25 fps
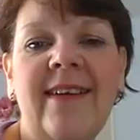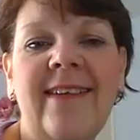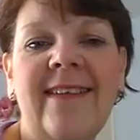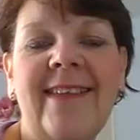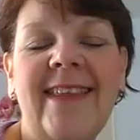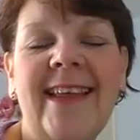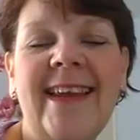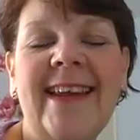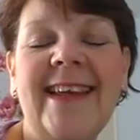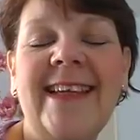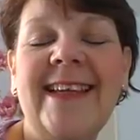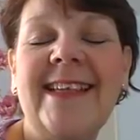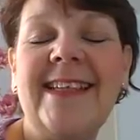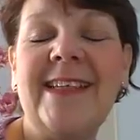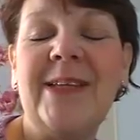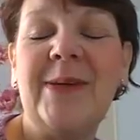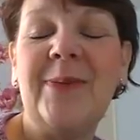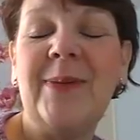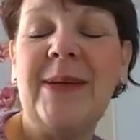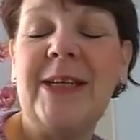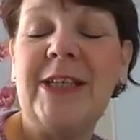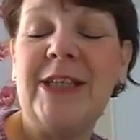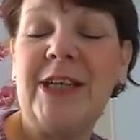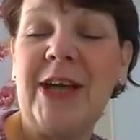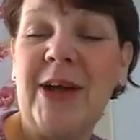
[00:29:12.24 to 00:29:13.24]
that needs to
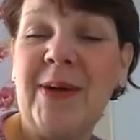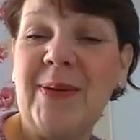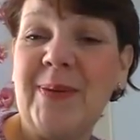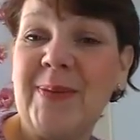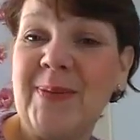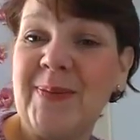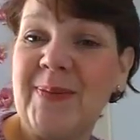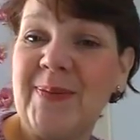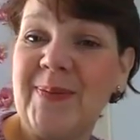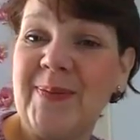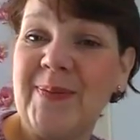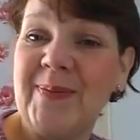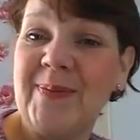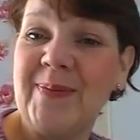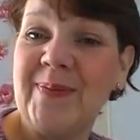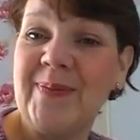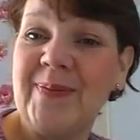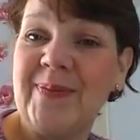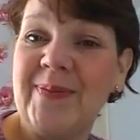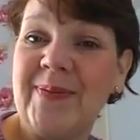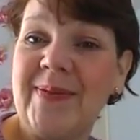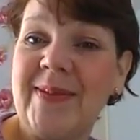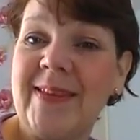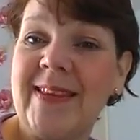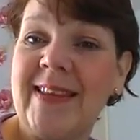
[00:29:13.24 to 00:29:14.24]
be shown.
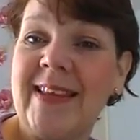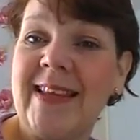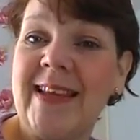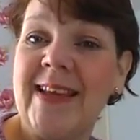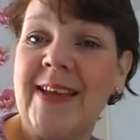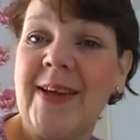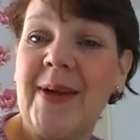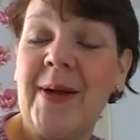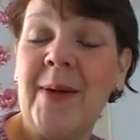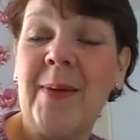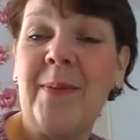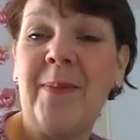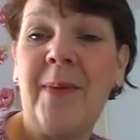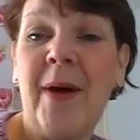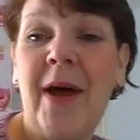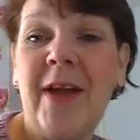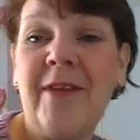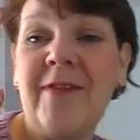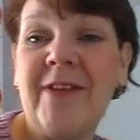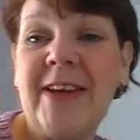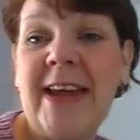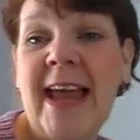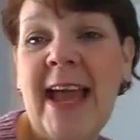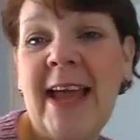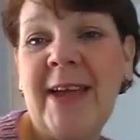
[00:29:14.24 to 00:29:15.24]
Bye
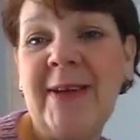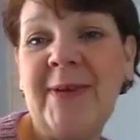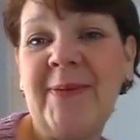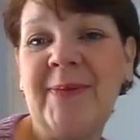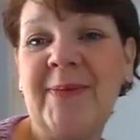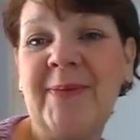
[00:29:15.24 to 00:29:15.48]
for now.